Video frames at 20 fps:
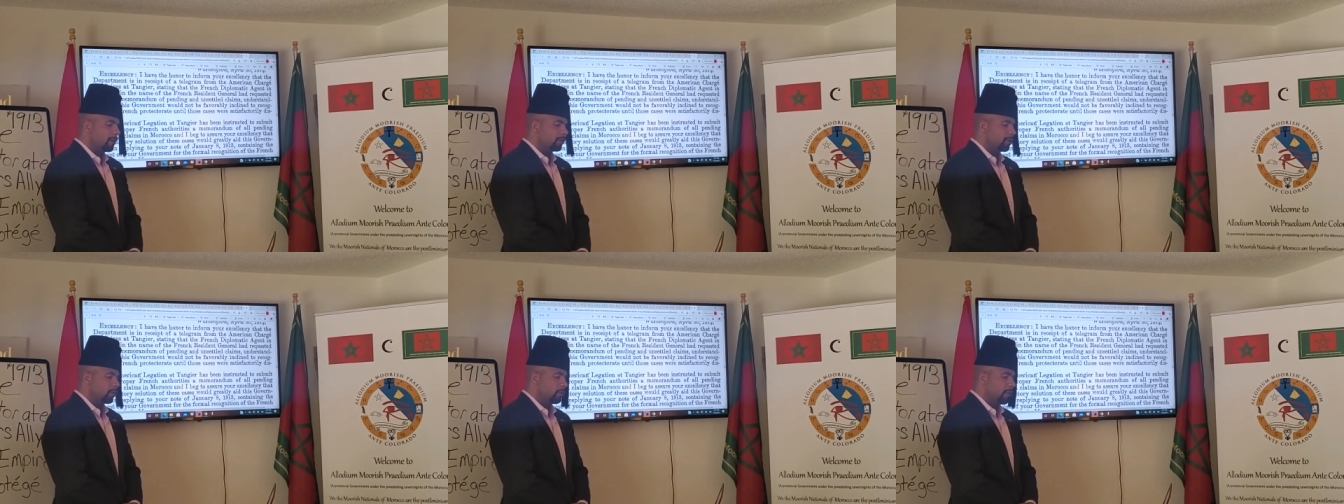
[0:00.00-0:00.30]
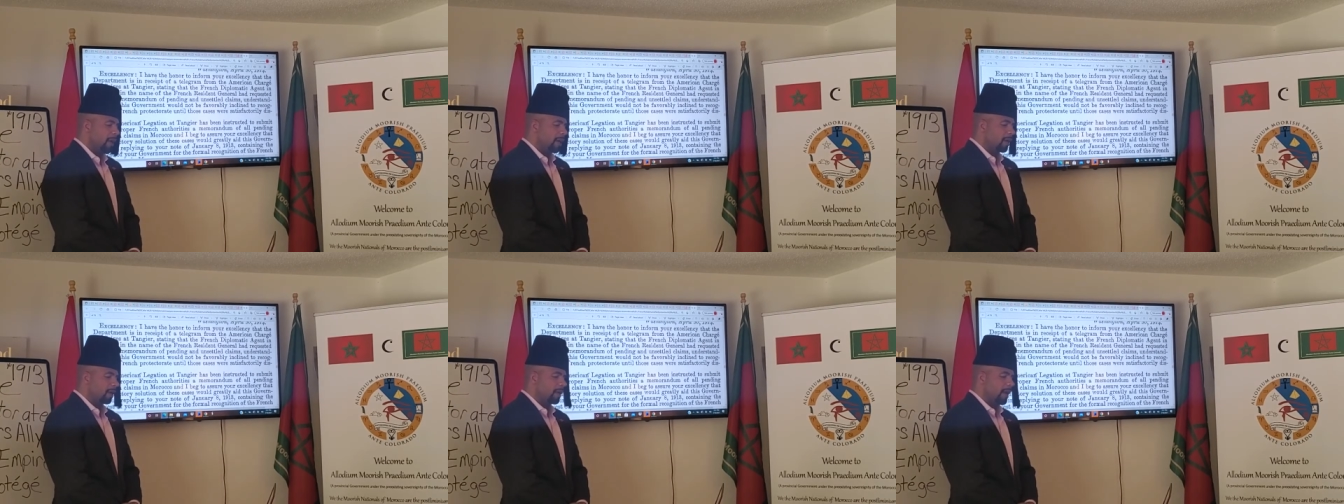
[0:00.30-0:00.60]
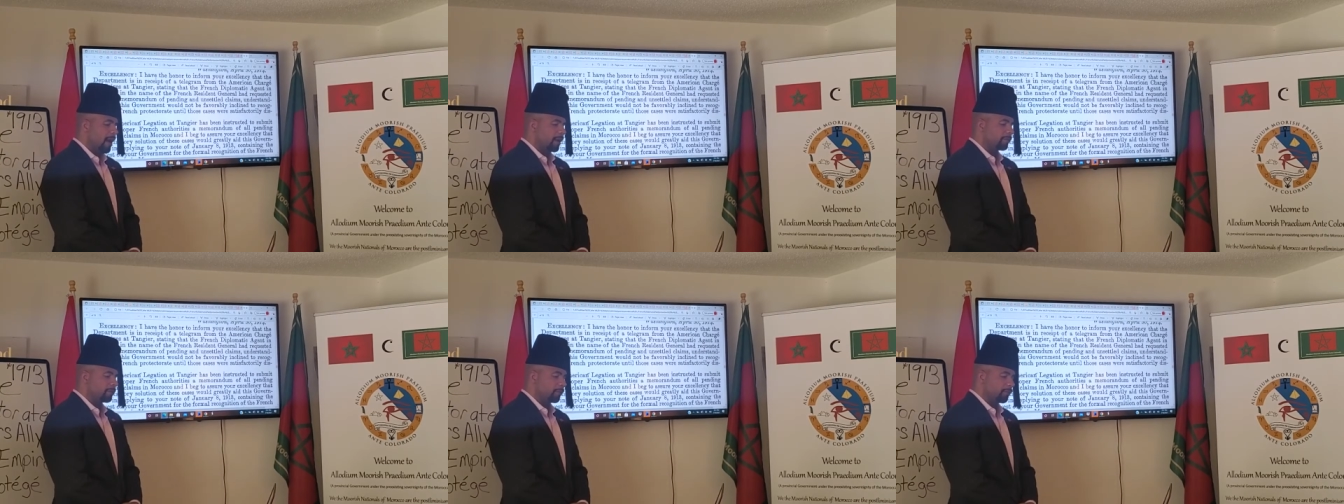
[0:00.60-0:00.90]
to
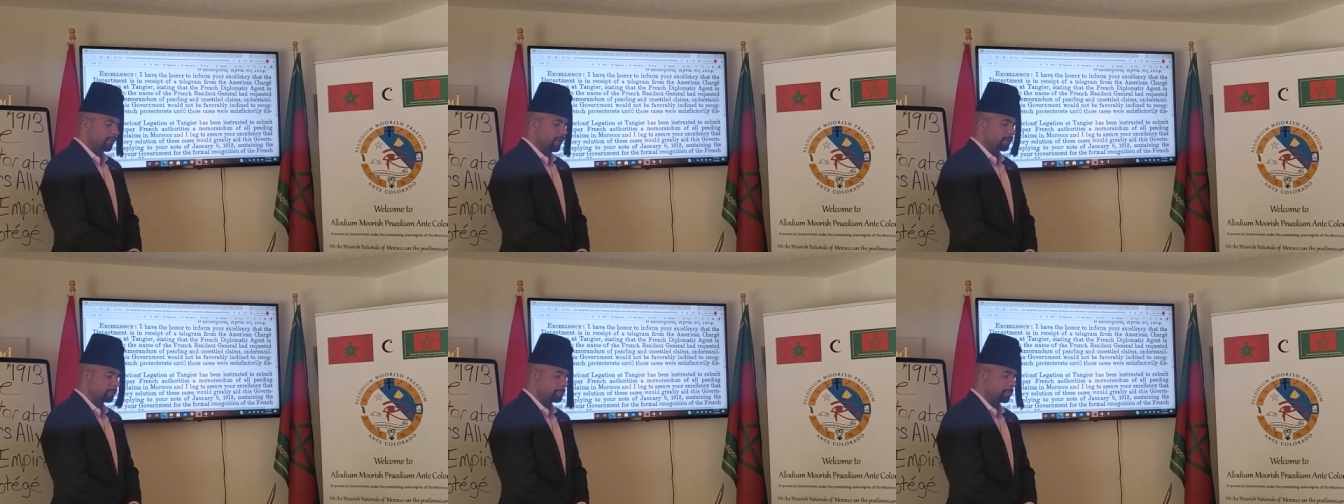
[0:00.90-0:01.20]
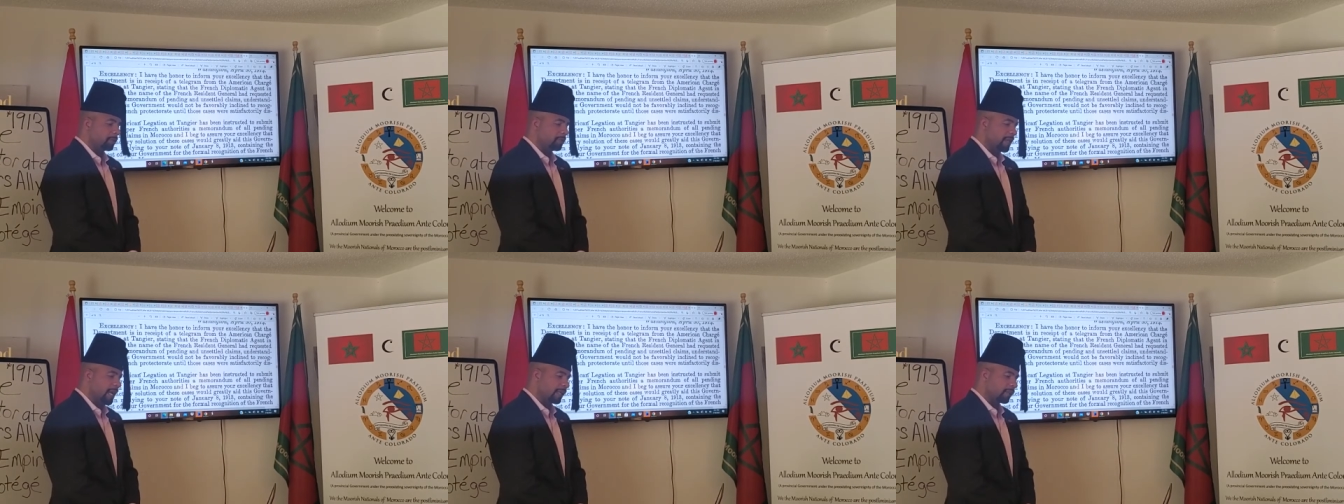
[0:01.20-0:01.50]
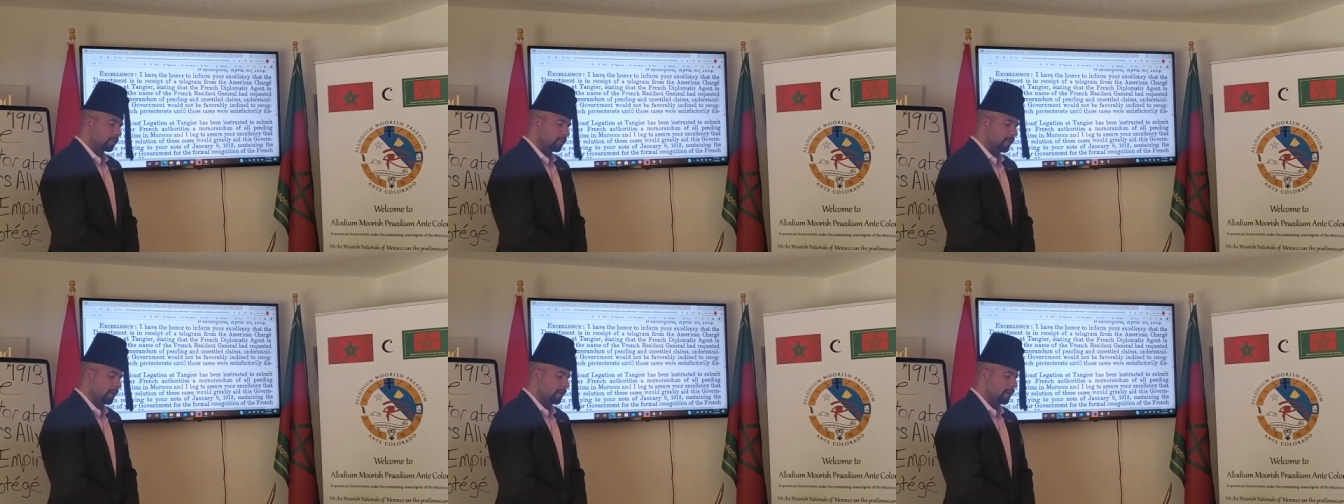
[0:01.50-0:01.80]
recognize the French
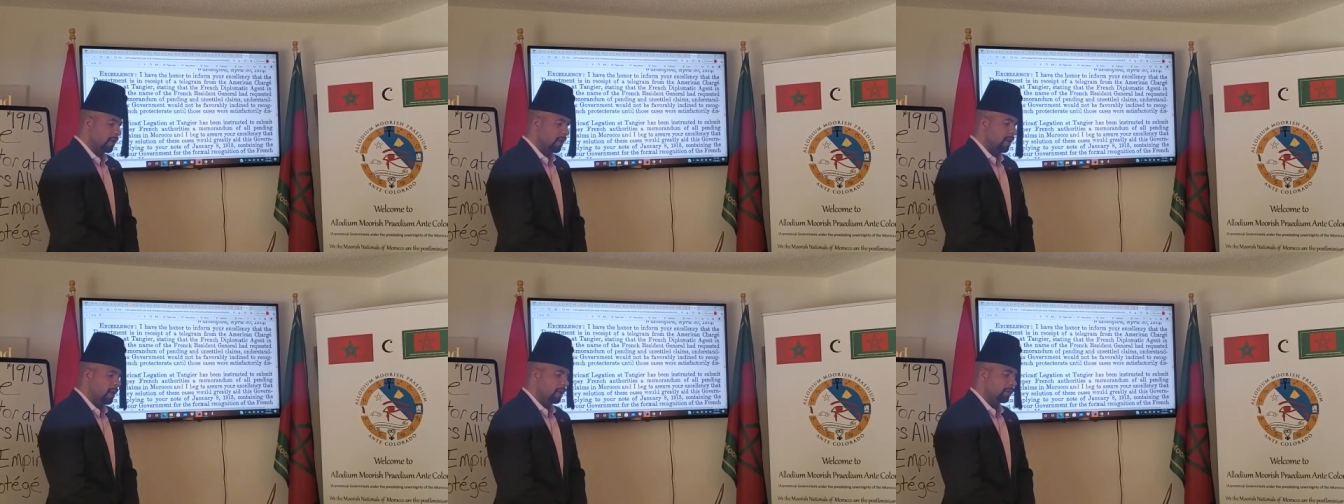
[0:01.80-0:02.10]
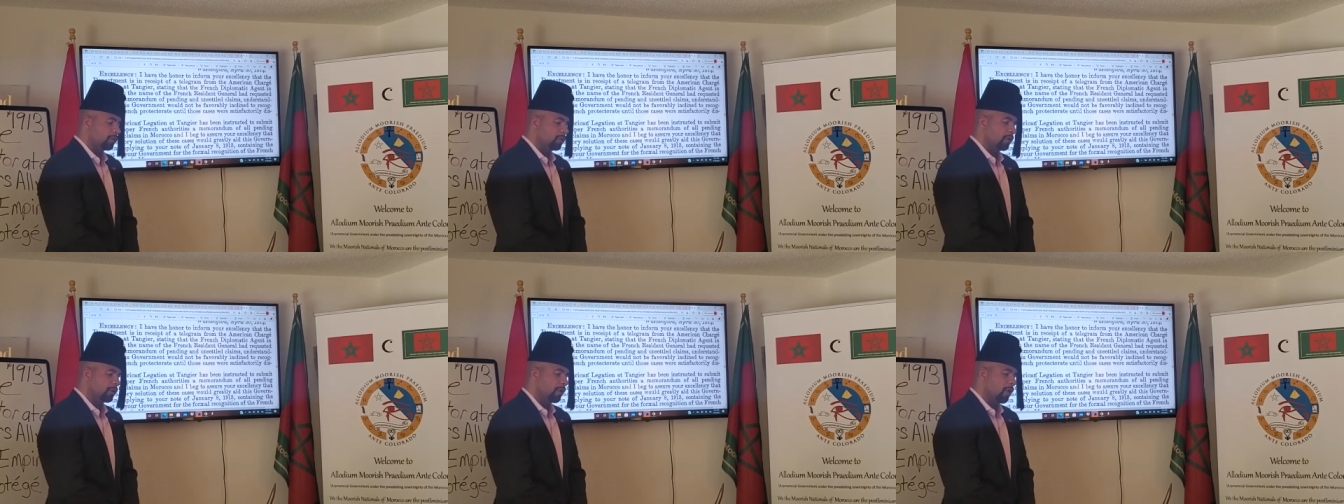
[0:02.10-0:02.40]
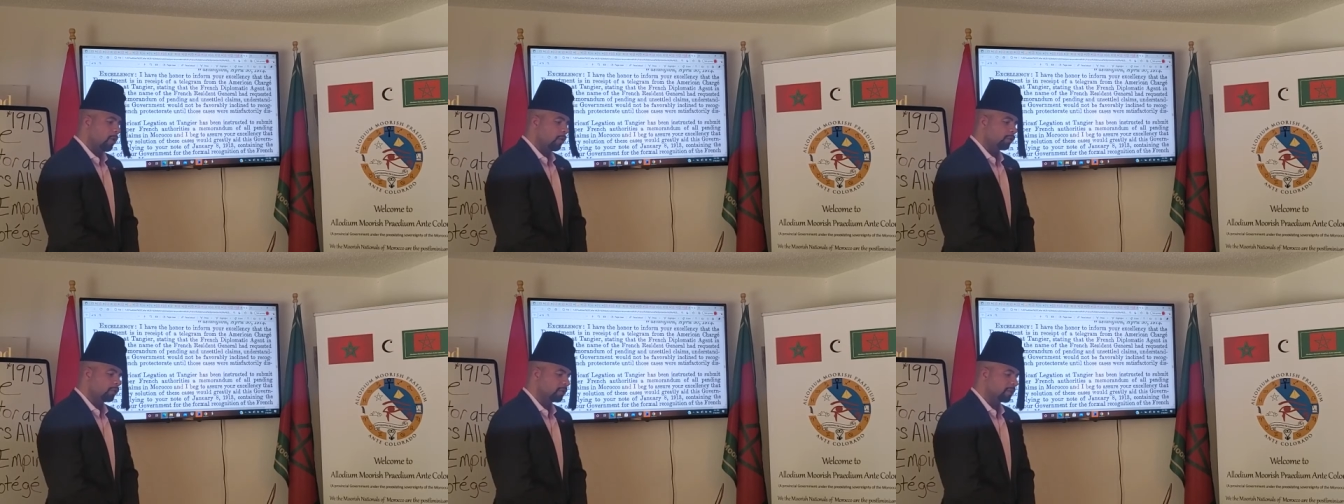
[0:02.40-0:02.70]
Protectorate until
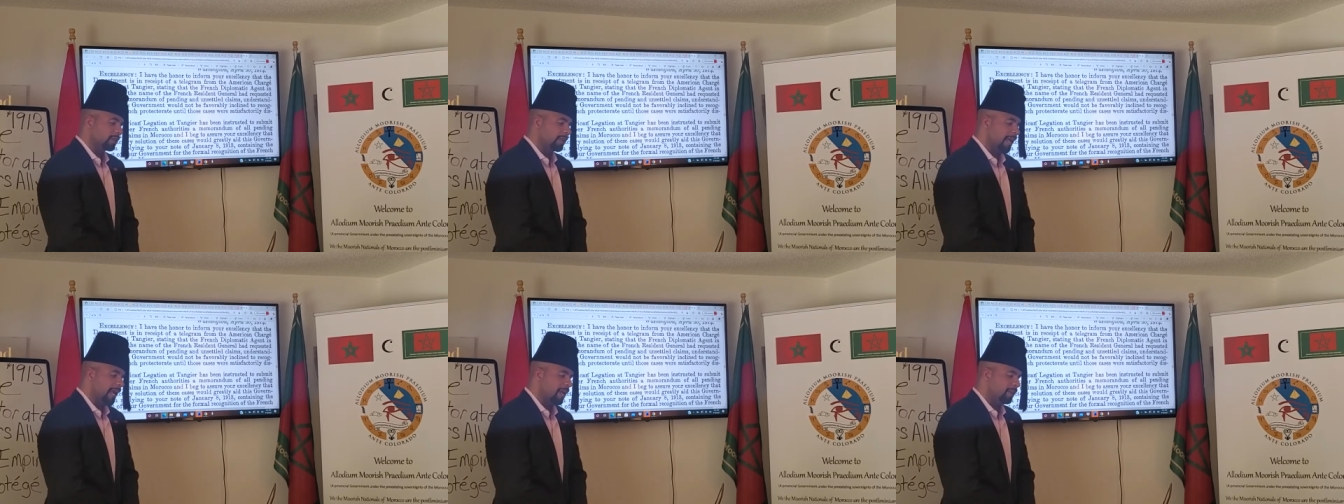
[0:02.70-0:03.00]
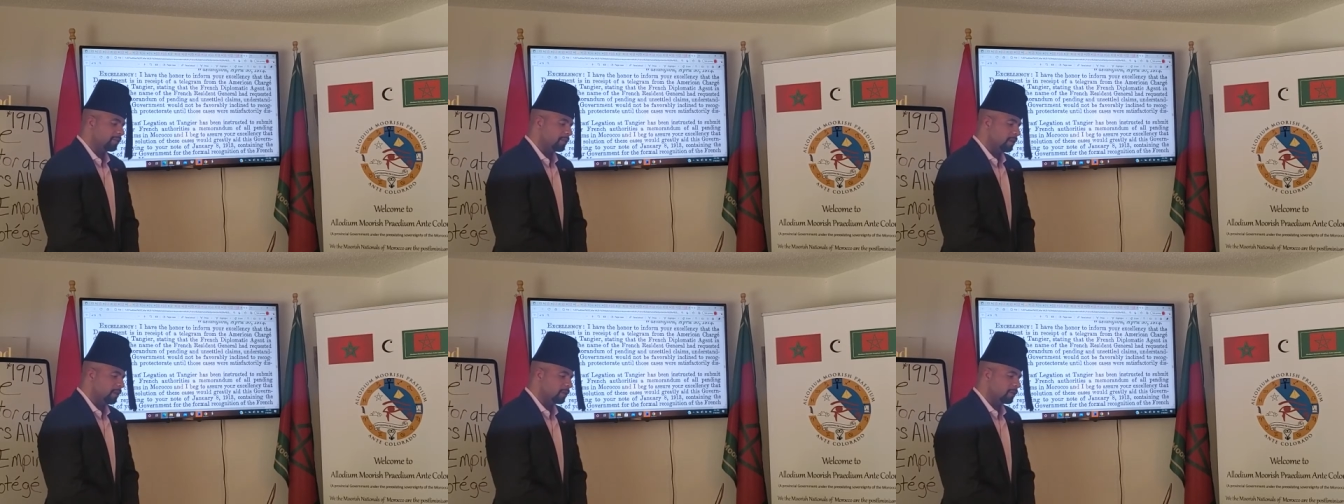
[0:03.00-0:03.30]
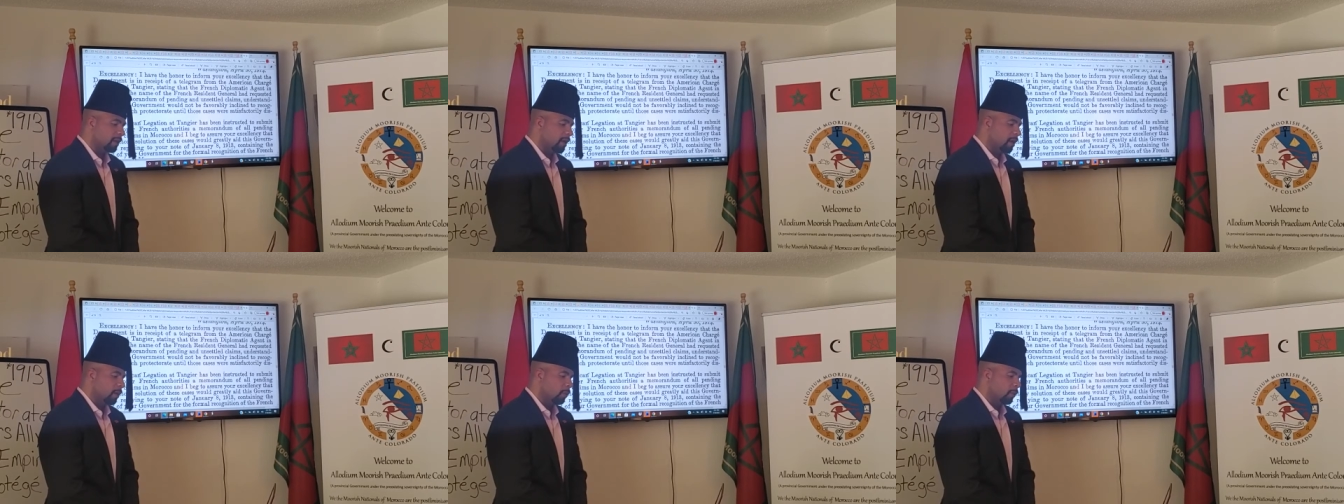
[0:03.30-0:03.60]
those cases